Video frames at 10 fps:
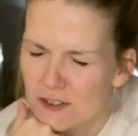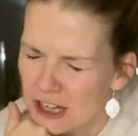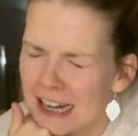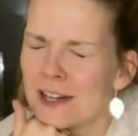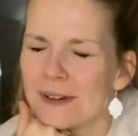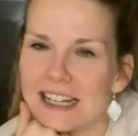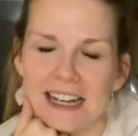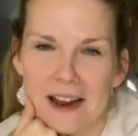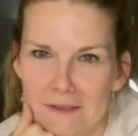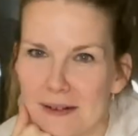genuinely
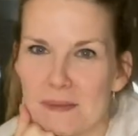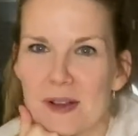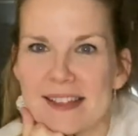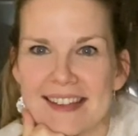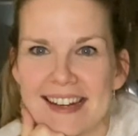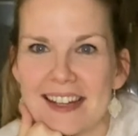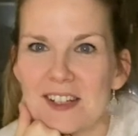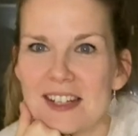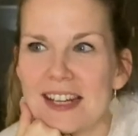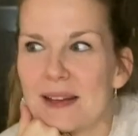lovely person, and
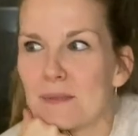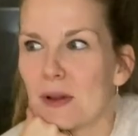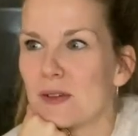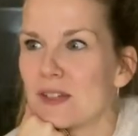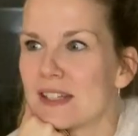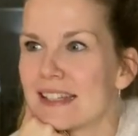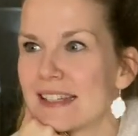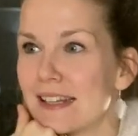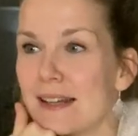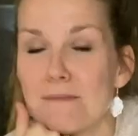she posts
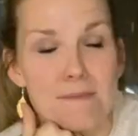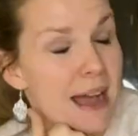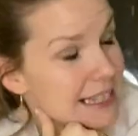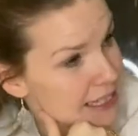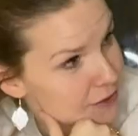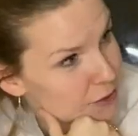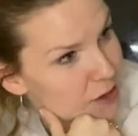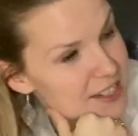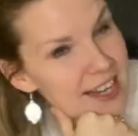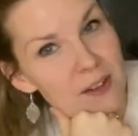masses of
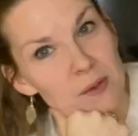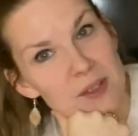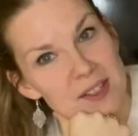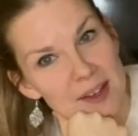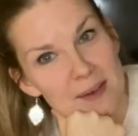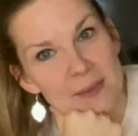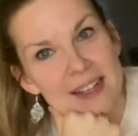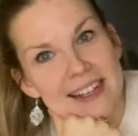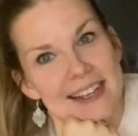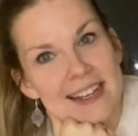content all the time.
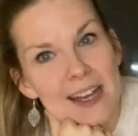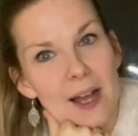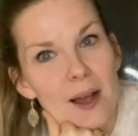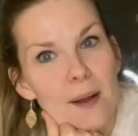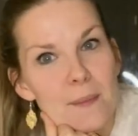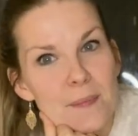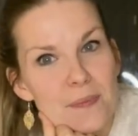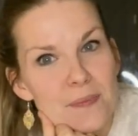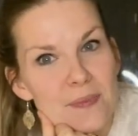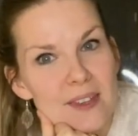
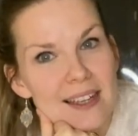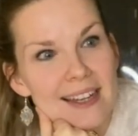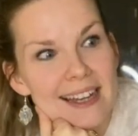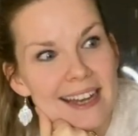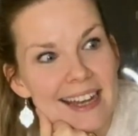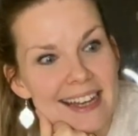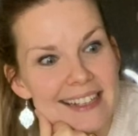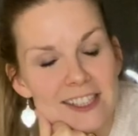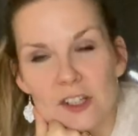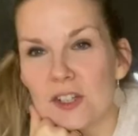
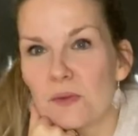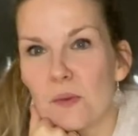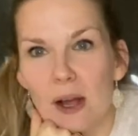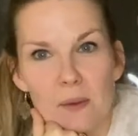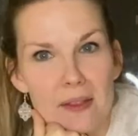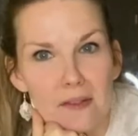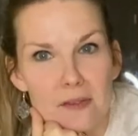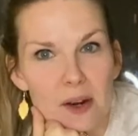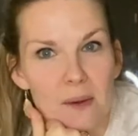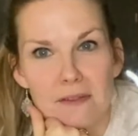And so she's well worth a
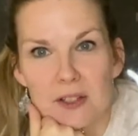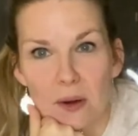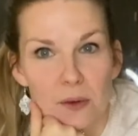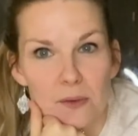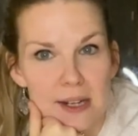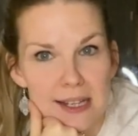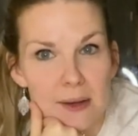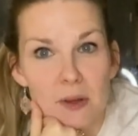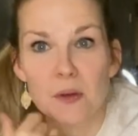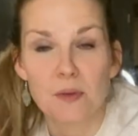follow if you don't already,
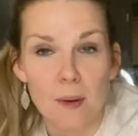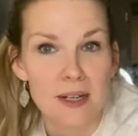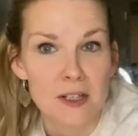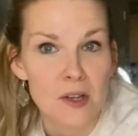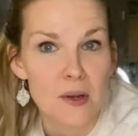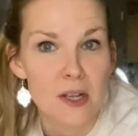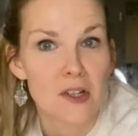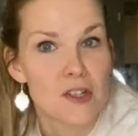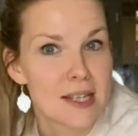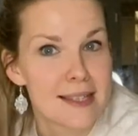but you probably do because
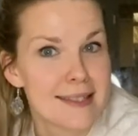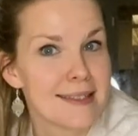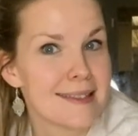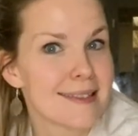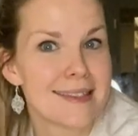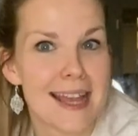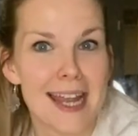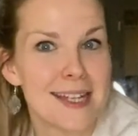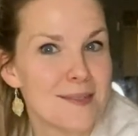she's a